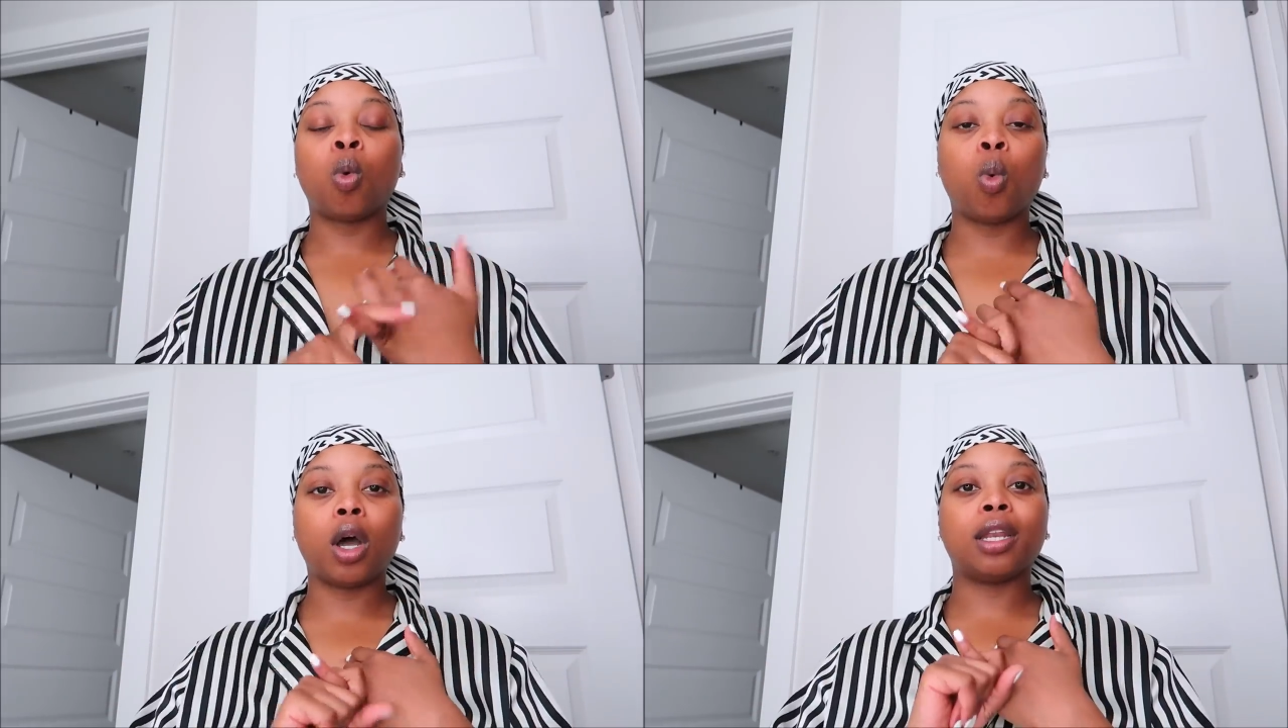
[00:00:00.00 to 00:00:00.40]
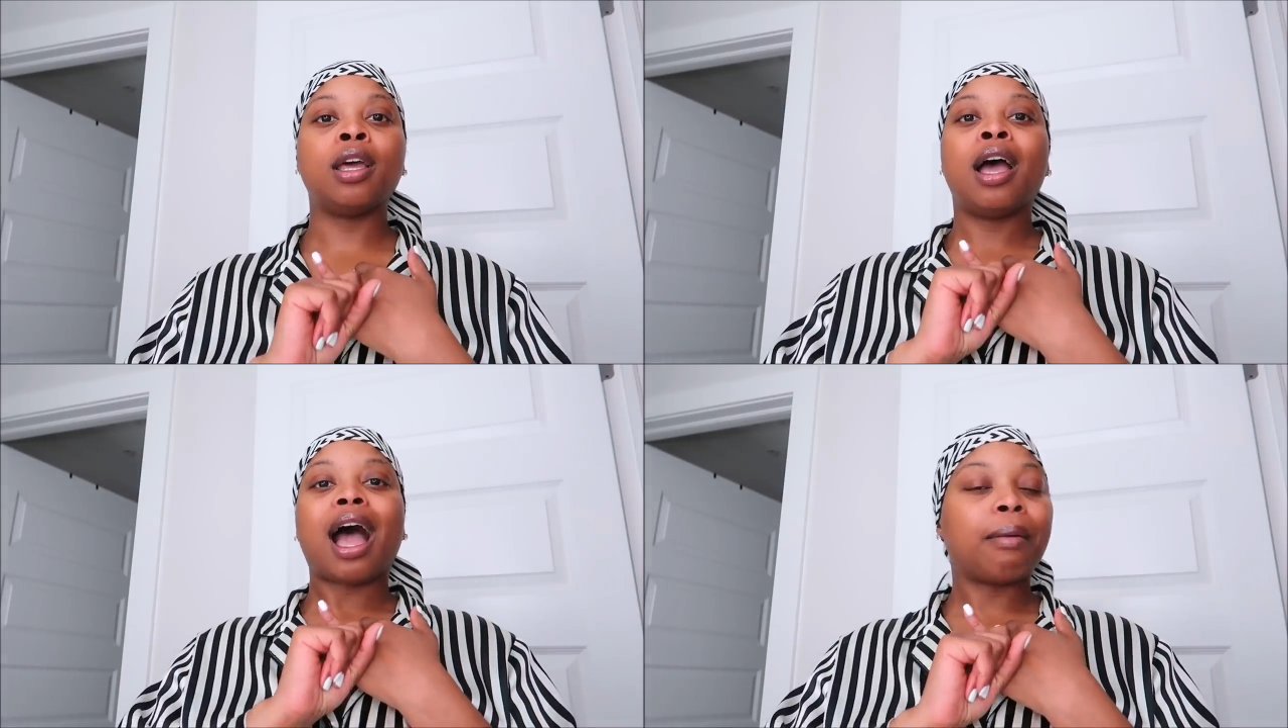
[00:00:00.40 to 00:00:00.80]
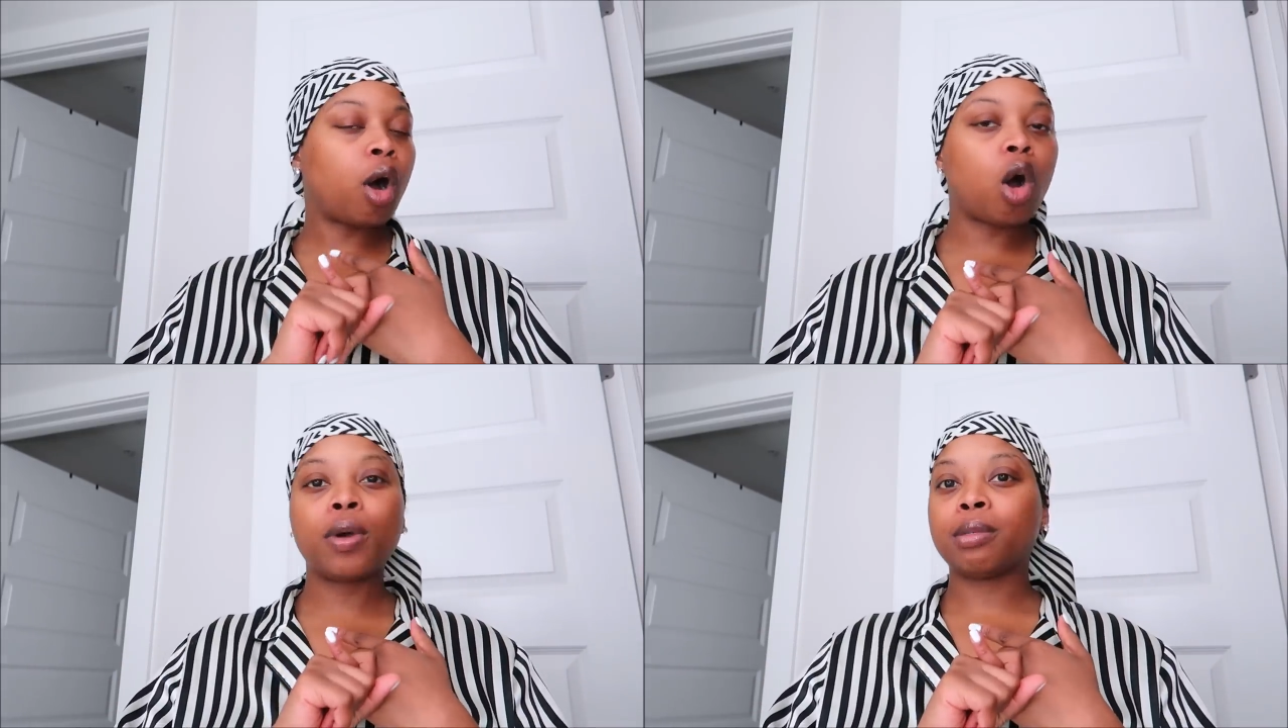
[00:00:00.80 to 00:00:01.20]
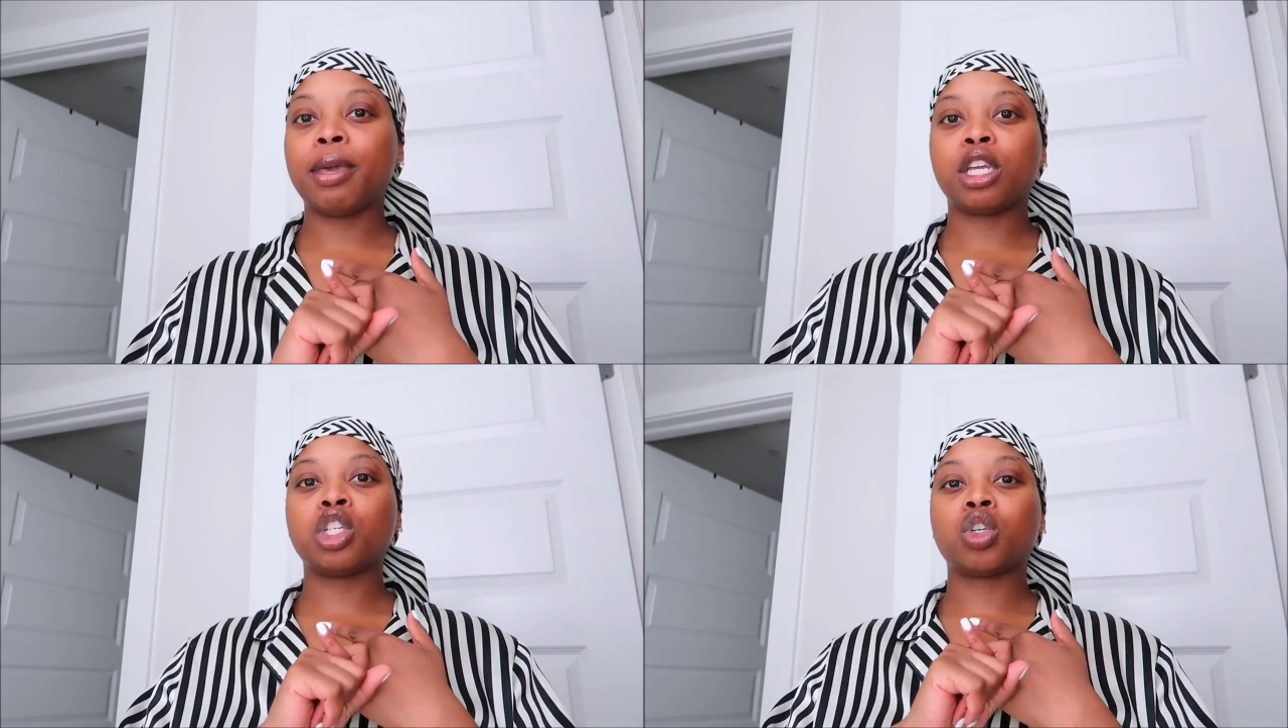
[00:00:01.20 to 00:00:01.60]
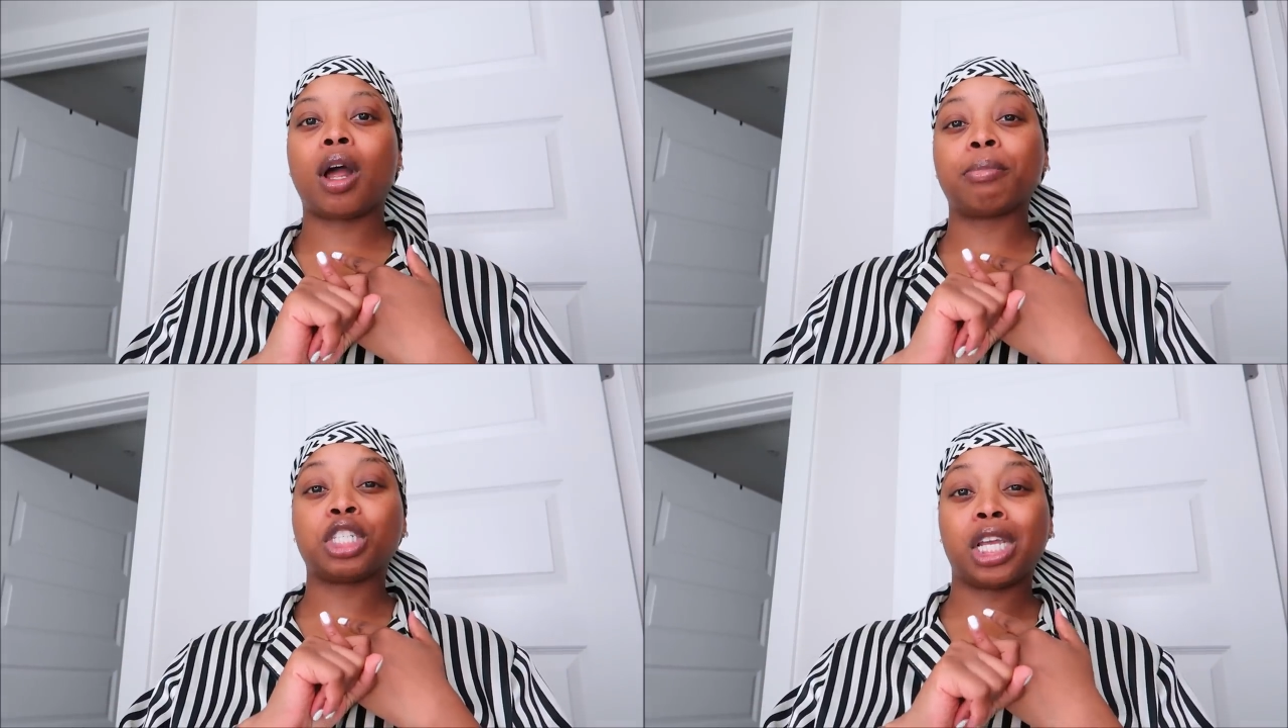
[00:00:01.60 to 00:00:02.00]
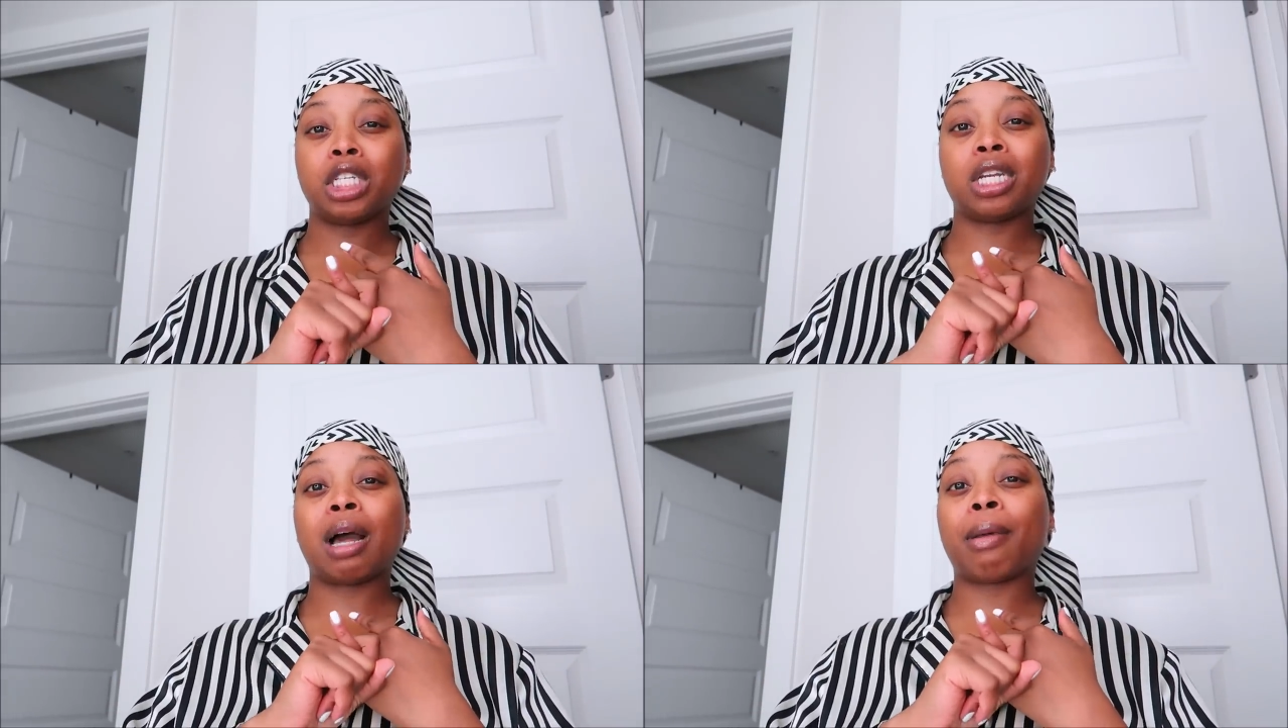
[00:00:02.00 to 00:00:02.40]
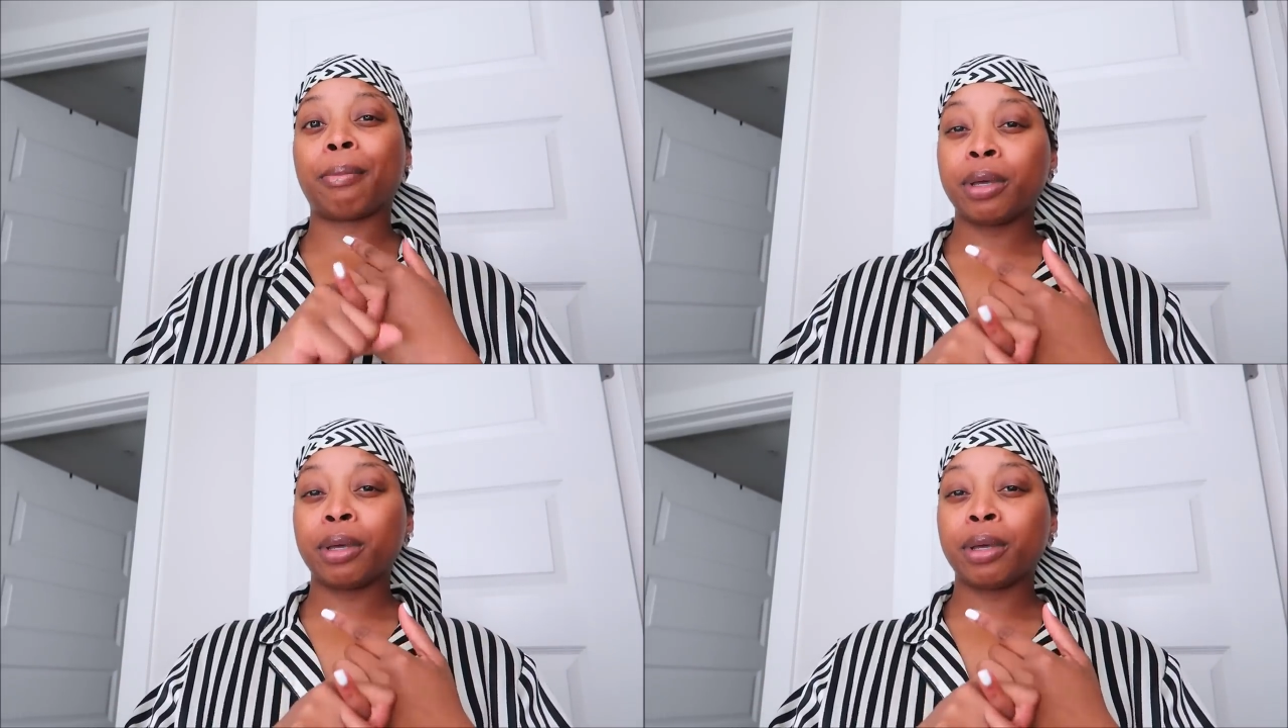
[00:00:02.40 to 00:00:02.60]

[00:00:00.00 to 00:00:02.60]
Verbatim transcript: one i'm always making sure i'm changing out my